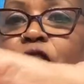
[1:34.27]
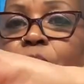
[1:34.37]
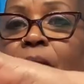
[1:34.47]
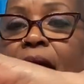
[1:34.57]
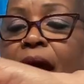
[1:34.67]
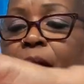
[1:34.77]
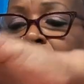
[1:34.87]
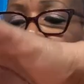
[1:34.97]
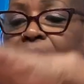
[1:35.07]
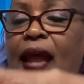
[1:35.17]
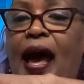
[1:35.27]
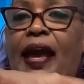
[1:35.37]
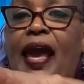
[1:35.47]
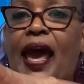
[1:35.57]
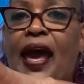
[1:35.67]
crab, and
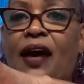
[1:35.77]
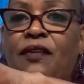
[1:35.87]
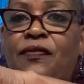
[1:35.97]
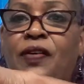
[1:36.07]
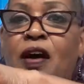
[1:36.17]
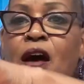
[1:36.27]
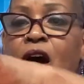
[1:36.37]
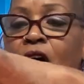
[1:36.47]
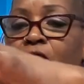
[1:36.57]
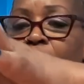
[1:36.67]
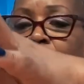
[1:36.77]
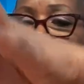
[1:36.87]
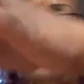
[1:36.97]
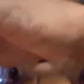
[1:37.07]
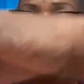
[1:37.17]
I
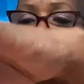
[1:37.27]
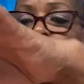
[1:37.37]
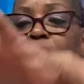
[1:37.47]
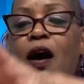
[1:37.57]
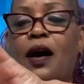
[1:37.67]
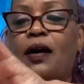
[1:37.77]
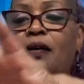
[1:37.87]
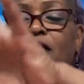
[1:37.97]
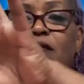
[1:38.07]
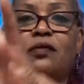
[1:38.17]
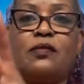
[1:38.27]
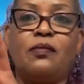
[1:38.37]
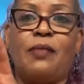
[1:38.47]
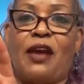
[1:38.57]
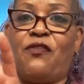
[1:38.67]
have
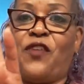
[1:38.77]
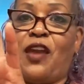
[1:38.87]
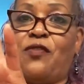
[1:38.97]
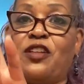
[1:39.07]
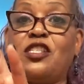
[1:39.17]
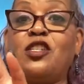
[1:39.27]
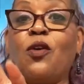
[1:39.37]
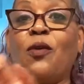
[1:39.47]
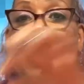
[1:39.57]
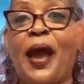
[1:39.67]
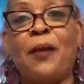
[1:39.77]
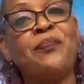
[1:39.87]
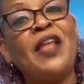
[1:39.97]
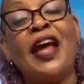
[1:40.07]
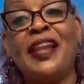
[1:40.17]
my favorite snow crab.
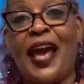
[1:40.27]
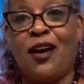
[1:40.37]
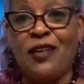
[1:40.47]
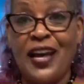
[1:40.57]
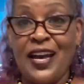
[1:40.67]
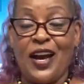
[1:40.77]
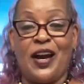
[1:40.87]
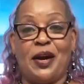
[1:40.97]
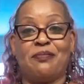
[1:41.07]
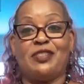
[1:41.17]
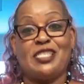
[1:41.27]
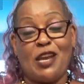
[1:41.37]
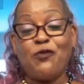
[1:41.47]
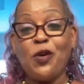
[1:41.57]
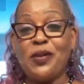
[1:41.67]
Now,
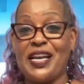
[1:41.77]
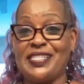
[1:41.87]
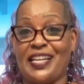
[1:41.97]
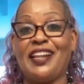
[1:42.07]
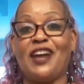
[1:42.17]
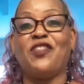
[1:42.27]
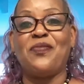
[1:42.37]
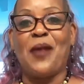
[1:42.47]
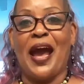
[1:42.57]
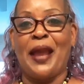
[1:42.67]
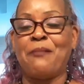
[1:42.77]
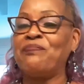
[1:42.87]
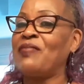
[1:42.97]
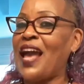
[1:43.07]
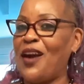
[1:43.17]
seafood is a love of
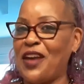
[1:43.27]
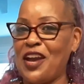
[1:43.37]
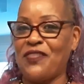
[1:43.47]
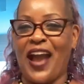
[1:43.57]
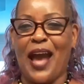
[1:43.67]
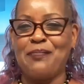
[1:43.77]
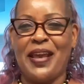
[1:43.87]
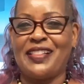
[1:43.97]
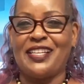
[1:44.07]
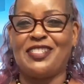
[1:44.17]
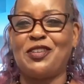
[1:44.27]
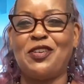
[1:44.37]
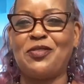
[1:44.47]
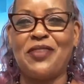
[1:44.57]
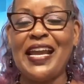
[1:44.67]
mine. However, I make this
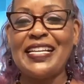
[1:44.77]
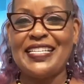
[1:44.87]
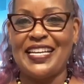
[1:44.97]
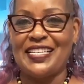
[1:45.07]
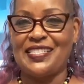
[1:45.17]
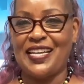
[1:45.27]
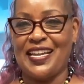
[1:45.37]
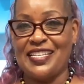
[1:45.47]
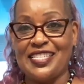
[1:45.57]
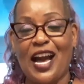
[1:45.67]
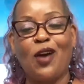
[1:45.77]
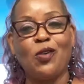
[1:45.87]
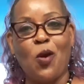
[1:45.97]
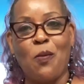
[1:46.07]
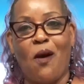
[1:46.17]
great dish, and it's
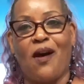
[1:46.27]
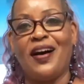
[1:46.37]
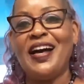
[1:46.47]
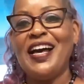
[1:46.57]
called lowball.